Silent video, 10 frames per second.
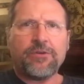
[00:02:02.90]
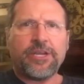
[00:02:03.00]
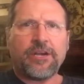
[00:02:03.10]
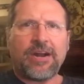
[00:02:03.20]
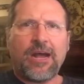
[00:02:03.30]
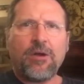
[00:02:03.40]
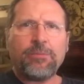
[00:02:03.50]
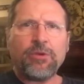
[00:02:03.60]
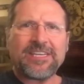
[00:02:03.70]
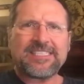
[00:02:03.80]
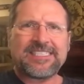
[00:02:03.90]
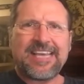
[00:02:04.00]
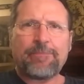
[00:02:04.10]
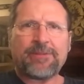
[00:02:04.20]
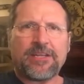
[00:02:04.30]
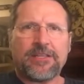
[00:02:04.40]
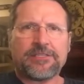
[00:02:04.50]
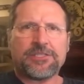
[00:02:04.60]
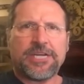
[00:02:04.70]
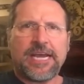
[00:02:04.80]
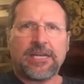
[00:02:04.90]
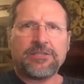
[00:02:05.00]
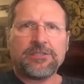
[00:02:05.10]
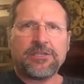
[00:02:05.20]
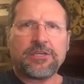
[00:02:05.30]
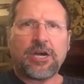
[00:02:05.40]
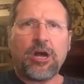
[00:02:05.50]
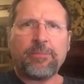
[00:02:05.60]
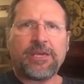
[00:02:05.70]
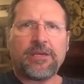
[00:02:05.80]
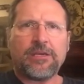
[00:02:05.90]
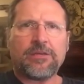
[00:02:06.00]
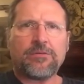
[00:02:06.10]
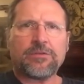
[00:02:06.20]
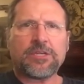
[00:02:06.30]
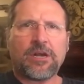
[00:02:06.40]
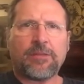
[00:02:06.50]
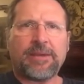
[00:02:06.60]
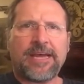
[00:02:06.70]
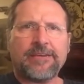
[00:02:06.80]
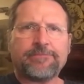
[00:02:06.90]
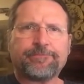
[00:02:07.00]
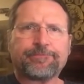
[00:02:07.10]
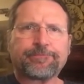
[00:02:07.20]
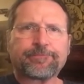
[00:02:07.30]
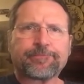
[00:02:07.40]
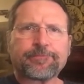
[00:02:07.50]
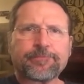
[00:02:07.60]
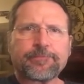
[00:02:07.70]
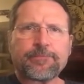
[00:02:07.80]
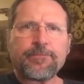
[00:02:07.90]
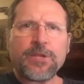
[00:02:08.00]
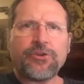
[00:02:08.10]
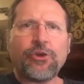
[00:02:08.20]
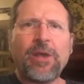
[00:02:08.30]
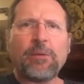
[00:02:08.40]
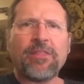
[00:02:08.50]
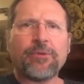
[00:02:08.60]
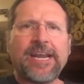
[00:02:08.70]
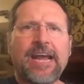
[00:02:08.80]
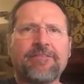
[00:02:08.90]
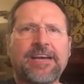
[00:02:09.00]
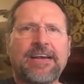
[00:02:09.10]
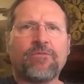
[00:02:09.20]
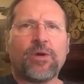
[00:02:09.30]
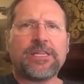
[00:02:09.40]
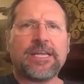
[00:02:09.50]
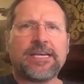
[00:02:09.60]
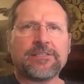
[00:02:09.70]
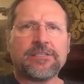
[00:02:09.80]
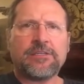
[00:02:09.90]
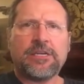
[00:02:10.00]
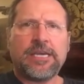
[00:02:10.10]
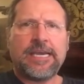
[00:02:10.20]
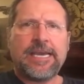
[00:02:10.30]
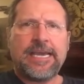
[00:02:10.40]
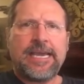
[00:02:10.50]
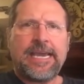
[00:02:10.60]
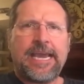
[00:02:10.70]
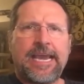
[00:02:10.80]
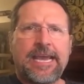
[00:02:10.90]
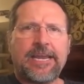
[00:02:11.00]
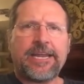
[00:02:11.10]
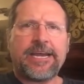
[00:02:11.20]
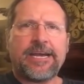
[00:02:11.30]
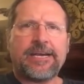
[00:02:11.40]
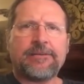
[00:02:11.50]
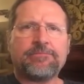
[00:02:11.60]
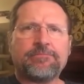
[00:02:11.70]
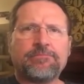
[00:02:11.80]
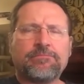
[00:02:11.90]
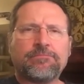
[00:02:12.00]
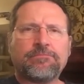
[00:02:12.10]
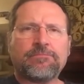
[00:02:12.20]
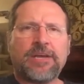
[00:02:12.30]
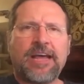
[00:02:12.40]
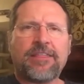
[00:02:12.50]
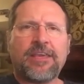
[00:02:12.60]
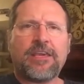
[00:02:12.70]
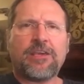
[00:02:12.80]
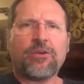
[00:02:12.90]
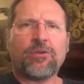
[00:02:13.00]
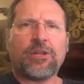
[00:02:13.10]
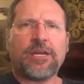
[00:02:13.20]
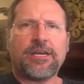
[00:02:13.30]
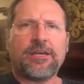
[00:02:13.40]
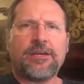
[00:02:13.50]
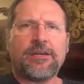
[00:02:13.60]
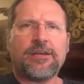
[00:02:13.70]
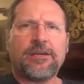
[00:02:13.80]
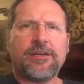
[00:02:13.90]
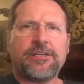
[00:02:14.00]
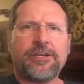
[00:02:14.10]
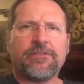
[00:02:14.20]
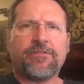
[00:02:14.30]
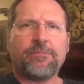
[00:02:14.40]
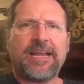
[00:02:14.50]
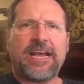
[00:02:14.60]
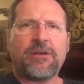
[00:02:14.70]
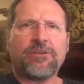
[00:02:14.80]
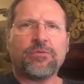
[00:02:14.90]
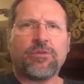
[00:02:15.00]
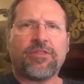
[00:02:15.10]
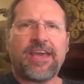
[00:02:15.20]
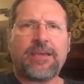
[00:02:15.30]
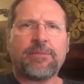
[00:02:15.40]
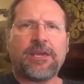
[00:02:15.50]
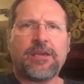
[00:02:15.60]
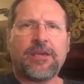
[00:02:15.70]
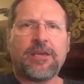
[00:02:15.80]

new year. I hope you accept this challenge. Call me. We'll talk about it. 281-395-1000. And I think you'll, a year from now, you will thank me.